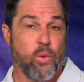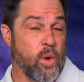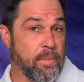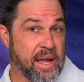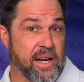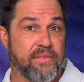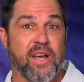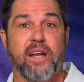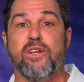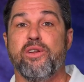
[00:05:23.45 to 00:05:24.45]
We may not have
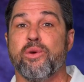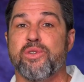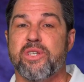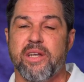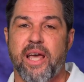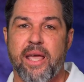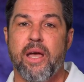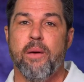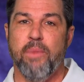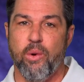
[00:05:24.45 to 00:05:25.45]
gotten to yours today,
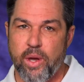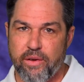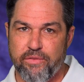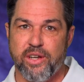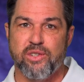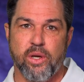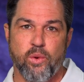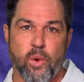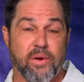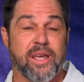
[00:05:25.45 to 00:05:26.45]
but we eventually
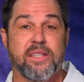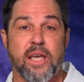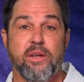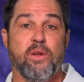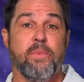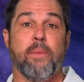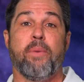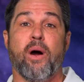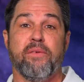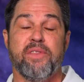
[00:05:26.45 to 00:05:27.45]
will continue to be a
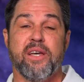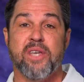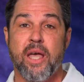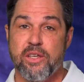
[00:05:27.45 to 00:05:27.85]
part of this.